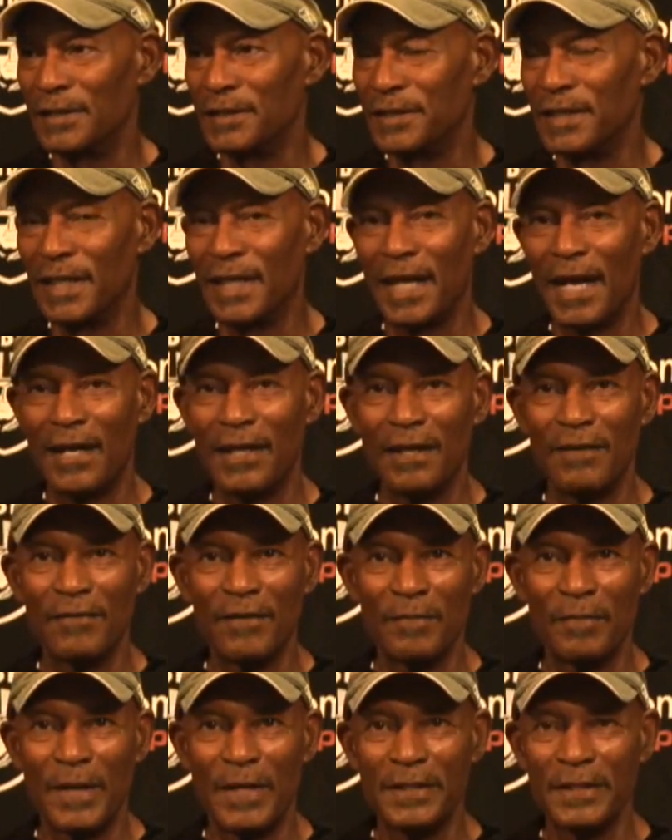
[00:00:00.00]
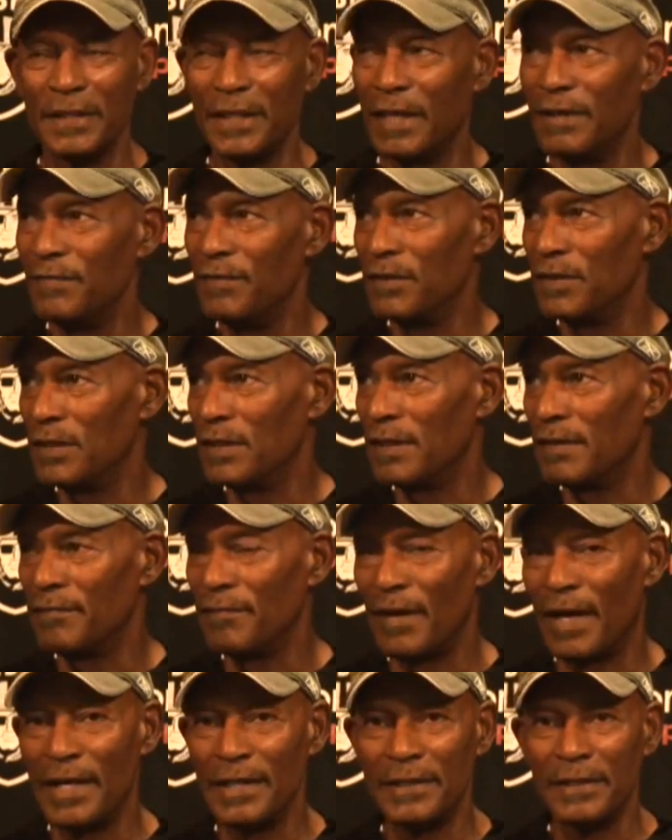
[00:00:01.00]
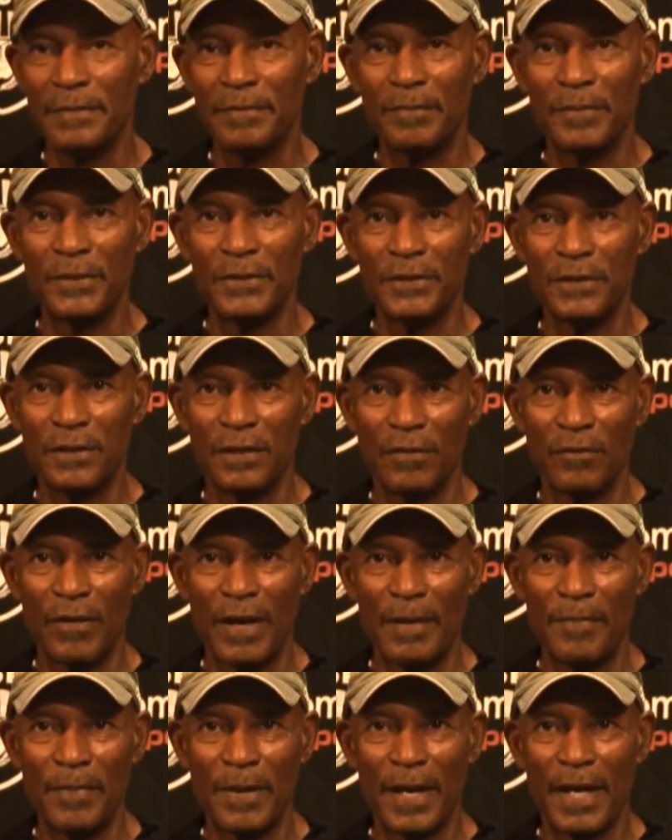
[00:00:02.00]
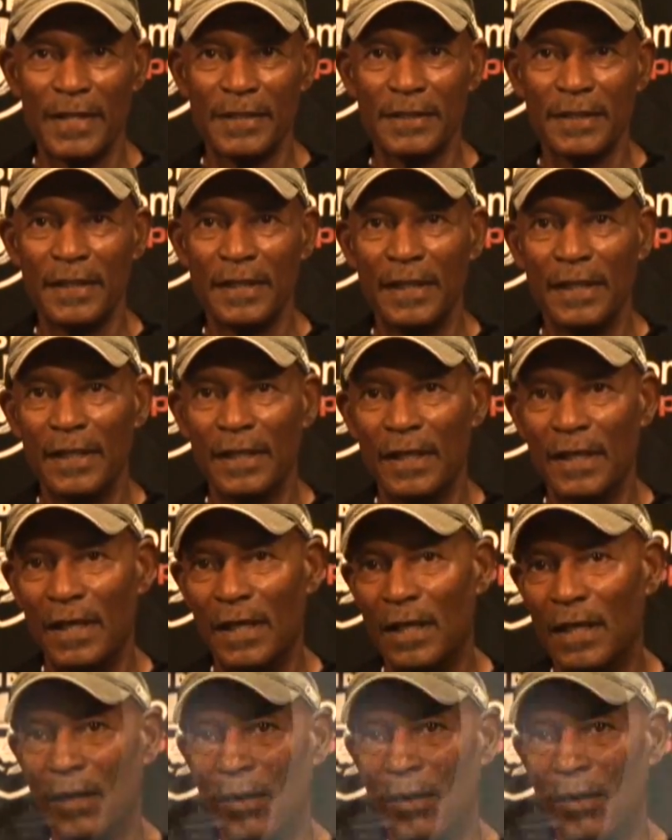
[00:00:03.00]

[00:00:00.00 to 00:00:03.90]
seek out information, give you good advice, and put you in the right path uh,